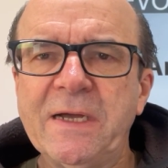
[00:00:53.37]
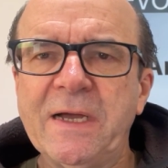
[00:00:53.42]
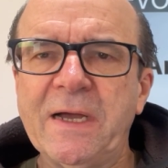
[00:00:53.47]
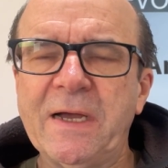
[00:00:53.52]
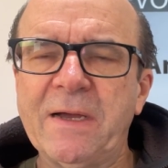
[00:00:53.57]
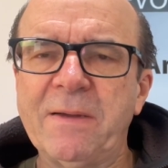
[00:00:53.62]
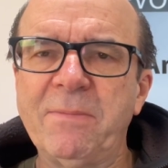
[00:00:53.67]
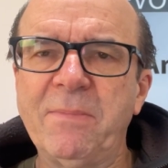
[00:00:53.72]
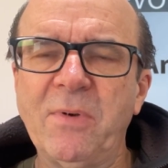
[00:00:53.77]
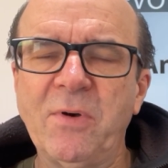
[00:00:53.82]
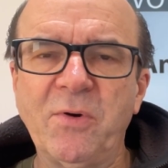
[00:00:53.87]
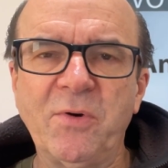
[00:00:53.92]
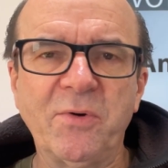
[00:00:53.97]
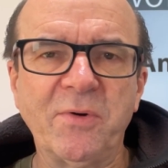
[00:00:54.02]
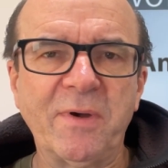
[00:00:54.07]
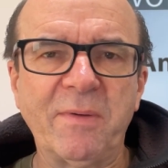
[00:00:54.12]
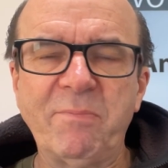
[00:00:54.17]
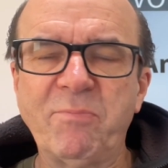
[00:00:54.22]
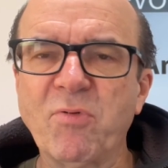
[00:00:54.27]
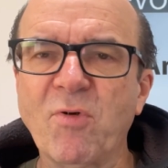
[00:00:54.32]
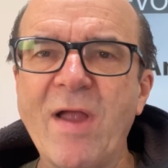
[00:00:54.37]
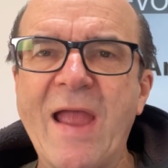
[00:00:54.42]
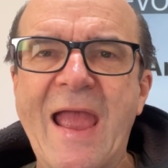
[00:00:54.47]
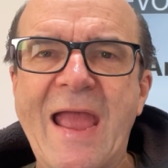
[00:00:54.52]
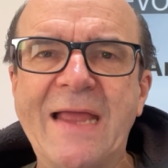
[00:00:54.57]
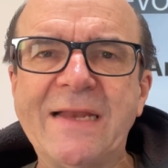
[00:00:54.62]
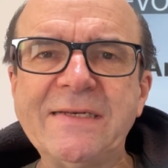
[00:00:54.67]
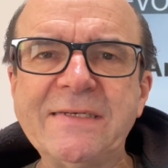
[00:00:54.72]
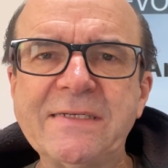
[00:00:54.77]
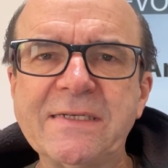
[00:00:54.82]
or a
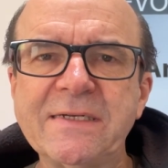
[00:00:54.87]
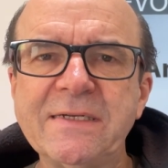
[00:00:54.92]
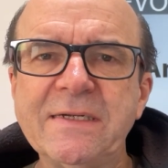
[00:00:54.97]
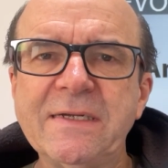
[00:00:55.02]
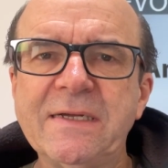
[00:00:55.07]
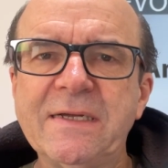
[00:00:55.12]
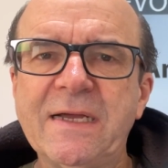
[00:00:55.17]
brand